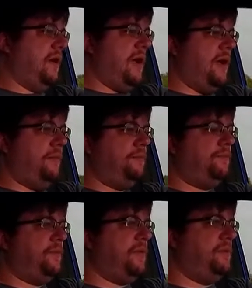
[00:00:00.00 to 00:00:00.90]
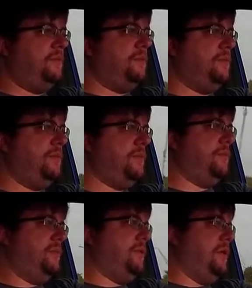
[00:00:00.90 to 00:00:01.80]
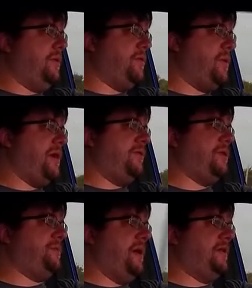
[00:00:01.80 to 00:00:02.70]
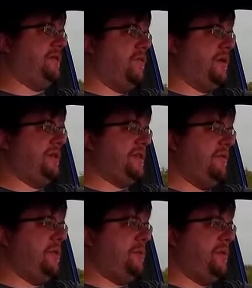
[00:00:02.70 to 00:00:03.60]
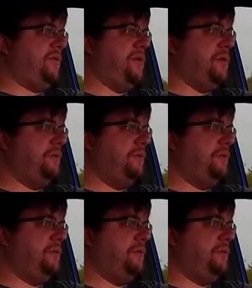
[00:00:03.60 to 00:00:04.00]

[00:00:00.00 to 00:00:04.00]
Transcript: um, you know, the throttle response in order to save a little bit of fuel.